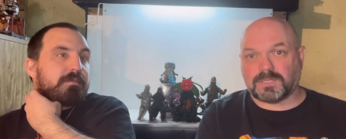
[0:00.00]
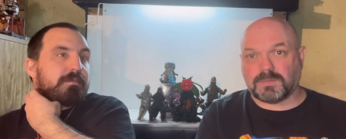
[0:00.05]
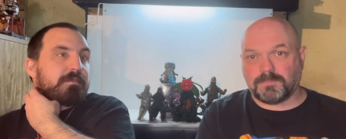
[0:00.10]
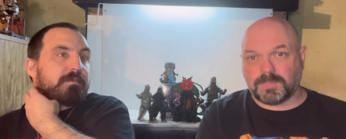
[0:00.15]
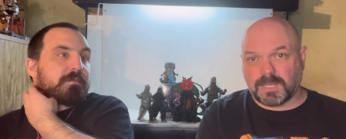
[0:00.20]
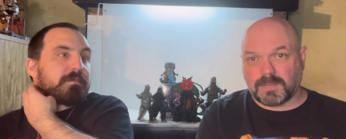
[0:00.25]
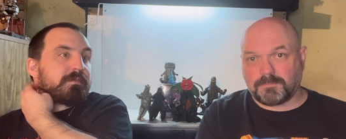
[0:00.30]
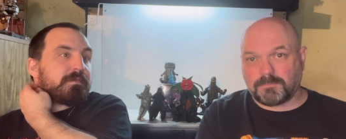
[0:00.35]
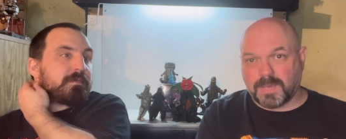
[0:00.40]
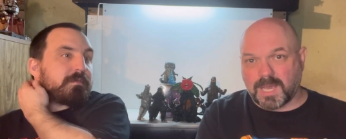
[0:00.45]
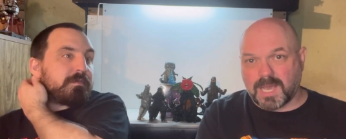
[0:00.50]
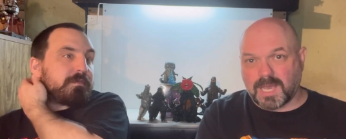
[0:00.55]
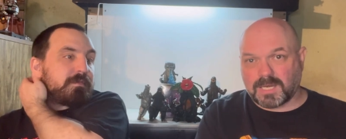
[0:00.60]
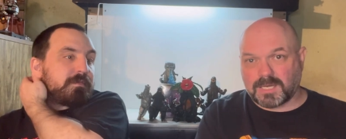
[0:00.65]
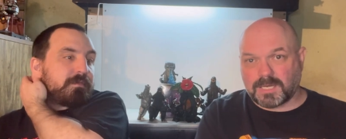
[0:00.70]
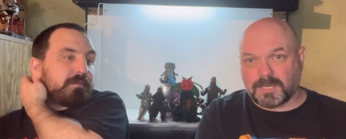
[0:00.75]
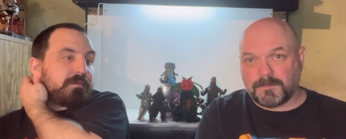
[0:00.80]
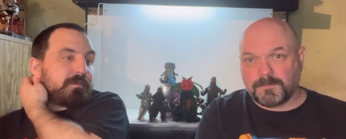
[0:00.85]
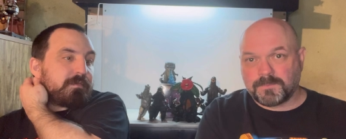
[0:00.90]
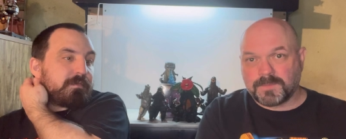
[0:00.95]
Speaker 1: baddie.
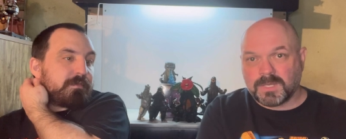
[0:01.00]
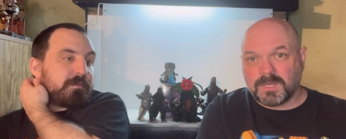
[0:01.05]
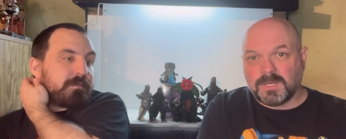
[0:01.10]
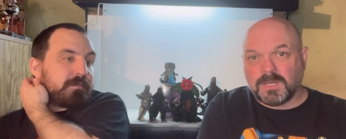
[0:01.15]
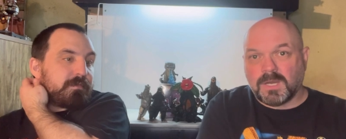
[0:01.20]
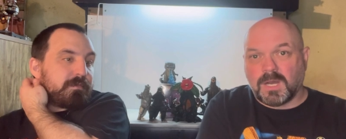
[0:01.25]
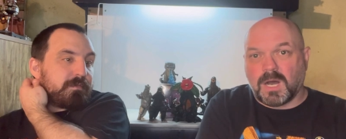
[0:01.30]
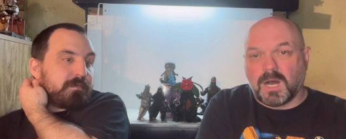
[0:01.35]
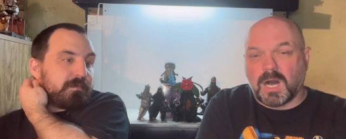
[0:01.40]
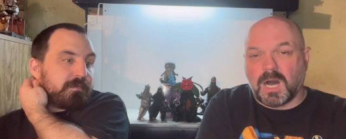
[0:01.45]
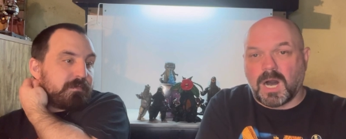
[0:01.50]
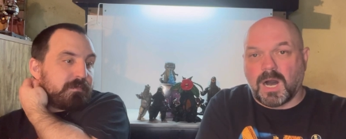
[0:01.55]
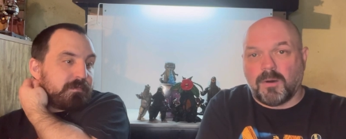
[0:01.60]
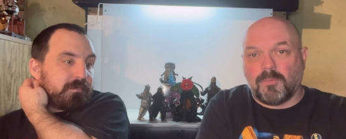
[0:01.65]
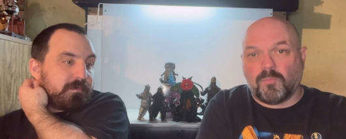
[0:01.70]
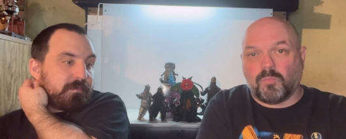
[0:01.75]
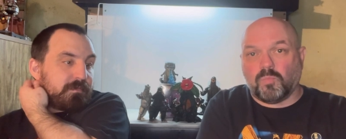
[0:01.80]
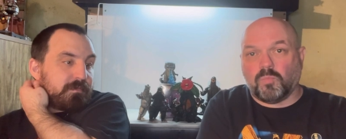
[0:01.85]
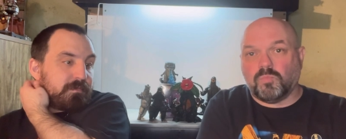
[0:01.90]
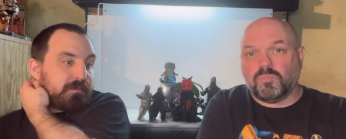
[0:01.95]
Um,
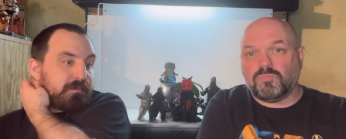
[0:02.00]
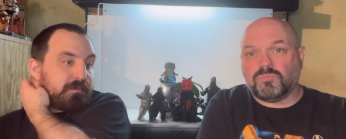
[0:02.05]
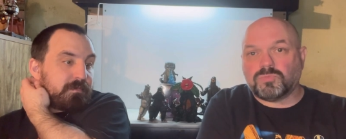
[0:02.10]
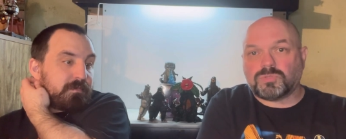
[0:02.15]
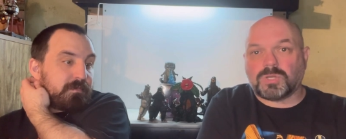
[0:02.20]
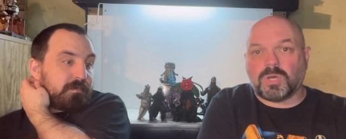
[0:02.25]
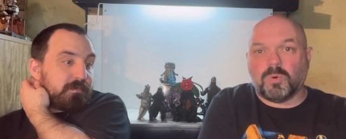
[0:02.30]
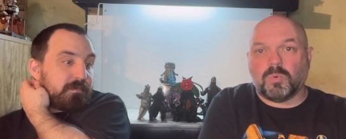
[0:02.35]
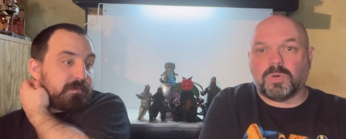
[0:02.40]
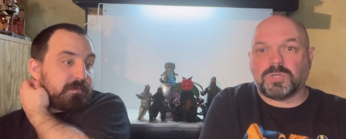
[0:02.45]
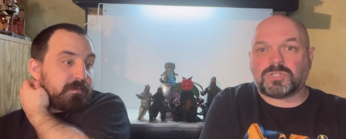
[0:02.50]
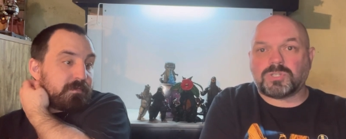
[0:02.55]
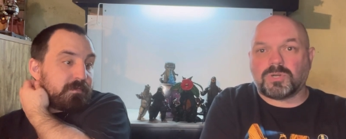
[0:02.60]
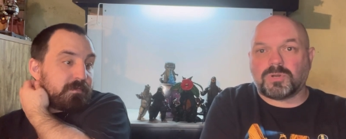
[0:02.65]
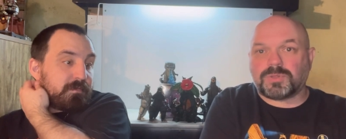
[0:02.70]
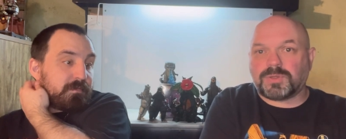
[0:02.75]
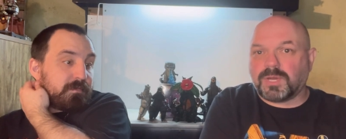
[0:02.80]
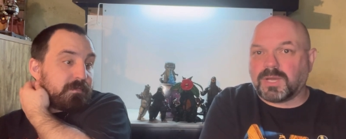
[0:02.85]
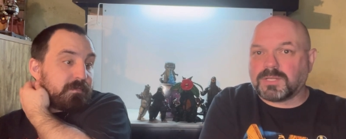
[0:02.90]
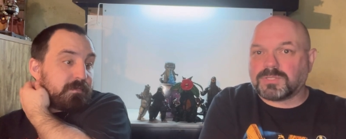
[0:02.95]
so what's your thoughts
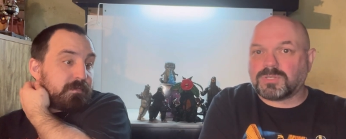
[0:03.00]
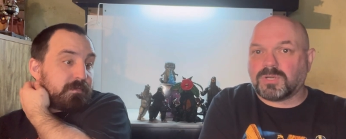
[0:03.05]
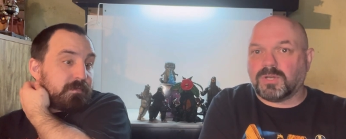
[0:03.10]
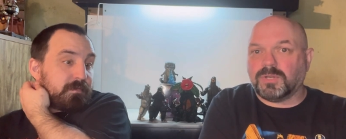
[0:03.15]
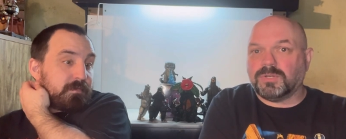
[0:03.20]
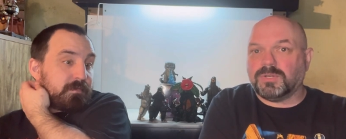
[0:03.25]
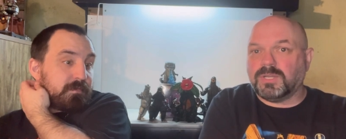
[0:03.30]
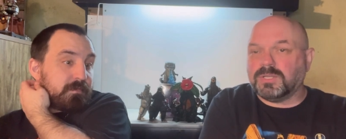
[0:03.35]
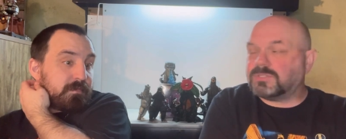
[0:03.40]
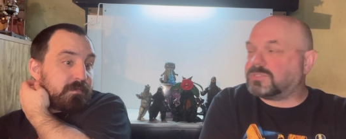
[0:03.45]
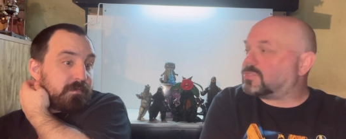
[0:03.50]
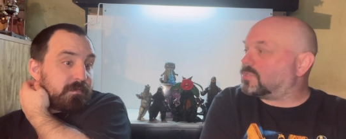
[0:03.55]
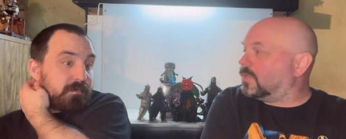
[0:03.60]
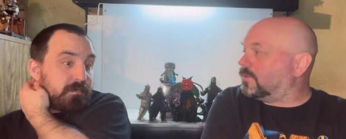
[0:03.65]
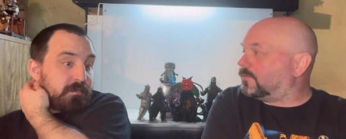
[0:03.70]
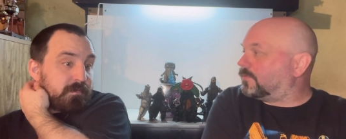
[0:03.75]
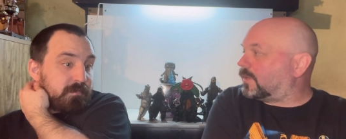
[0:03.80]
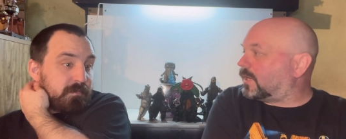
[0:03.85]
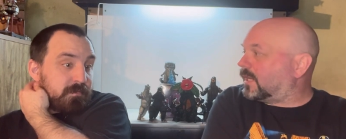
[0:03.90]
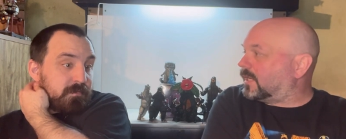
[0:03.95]
on it so far at
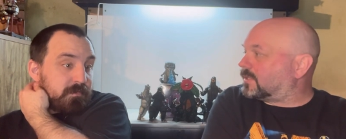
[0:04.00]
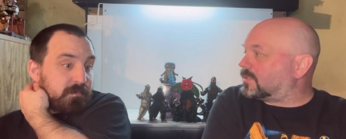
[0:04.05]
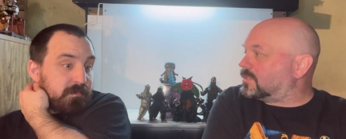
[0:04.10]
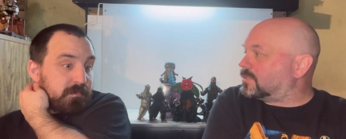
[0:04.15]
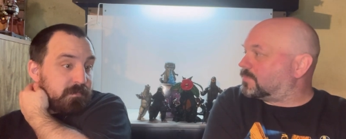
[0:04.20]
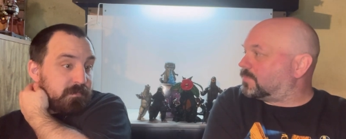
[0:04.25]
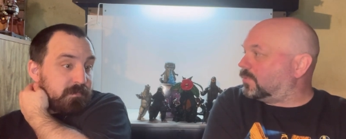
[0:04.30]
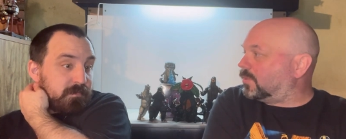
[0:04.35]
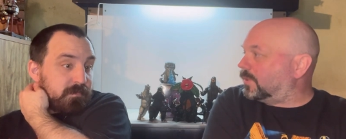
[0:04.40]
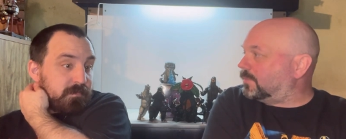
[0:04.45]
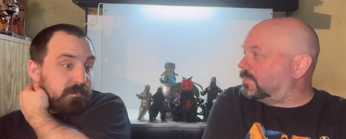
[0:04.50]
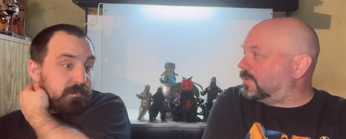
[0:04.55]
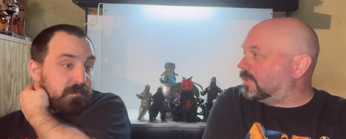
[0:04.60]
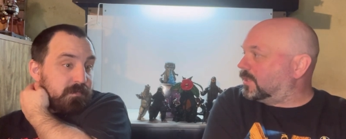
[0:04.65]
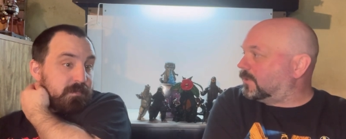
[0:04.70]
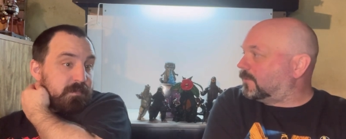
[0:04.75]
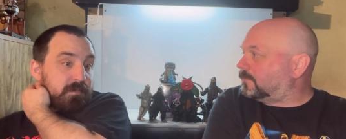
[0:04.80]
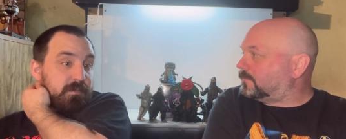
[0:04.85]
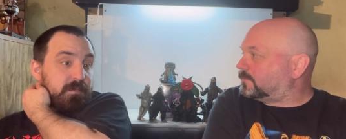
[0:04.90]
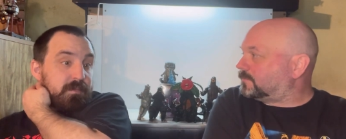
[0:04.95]
this point, Bill?
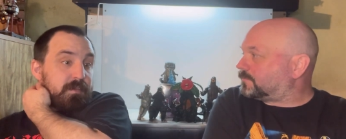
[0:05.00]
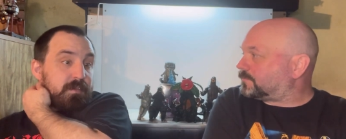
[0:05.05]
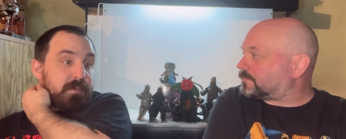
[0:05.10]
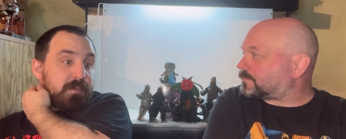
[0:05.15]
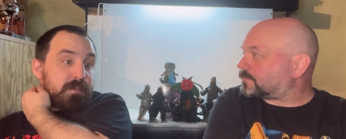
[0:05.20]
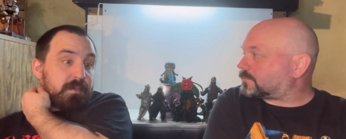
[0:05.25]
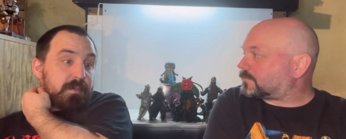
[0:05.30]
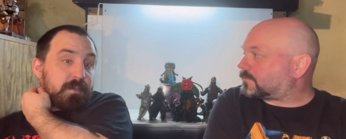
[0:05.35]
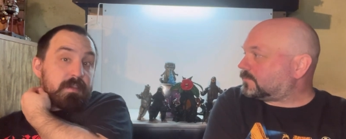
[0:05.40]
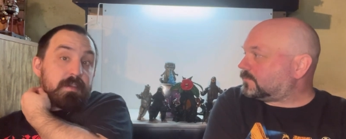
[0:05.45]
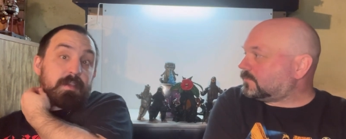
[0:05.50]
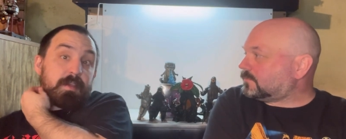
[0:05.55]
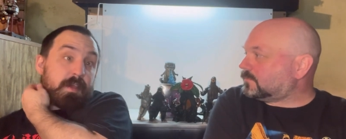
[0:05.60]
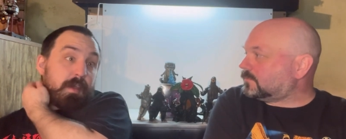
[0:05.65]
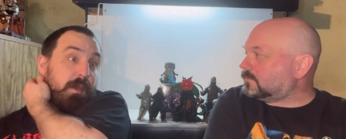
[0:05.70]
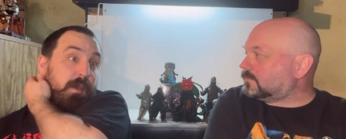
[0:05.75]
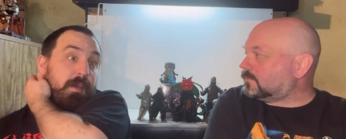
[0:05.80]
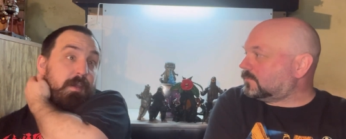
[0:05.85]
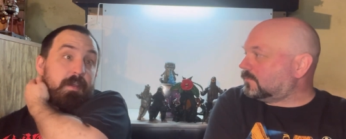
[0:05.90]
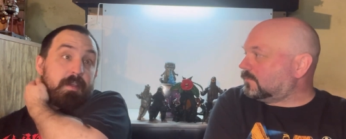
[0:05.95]

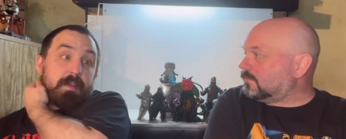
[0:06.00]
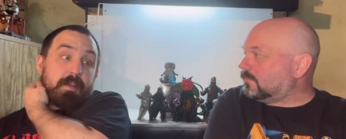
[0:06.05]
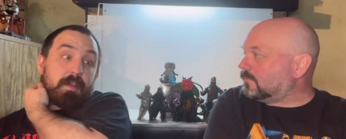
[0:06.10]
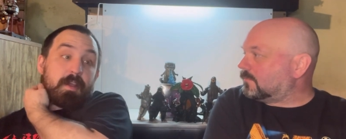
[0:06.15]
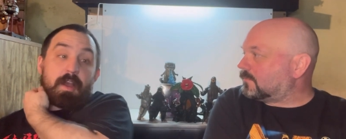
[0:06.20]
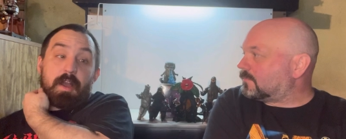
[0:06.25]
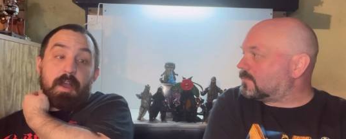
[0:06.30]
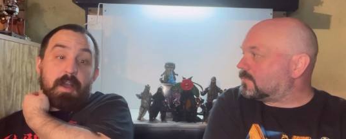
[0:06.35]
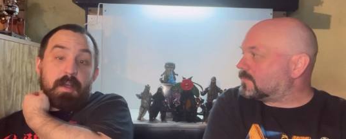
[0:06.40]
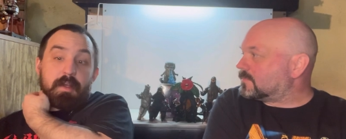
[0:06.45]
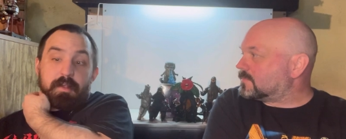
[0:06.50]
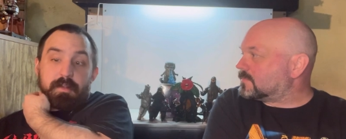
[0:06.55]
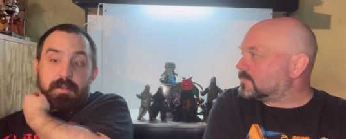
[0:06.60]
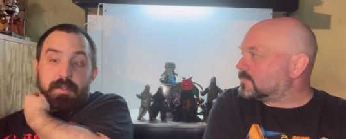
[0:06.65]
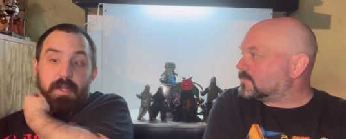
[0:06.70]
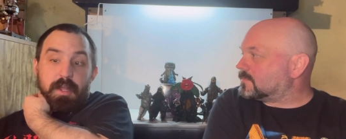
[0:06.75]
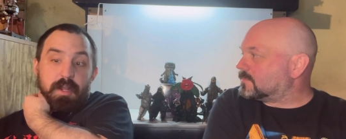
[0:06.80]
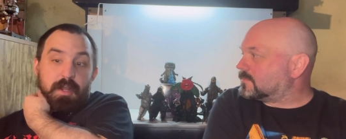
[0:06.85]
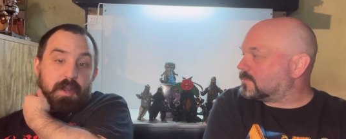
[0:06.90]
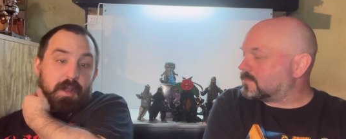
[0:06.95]
Speaker 2: Yeah, again,
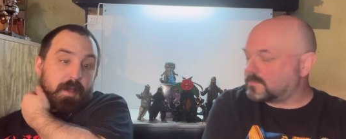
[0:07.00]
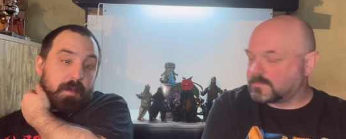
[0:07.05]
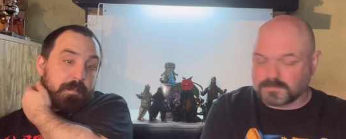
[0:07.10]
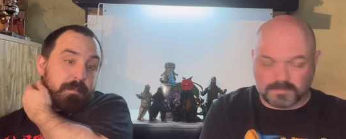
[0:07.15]
um,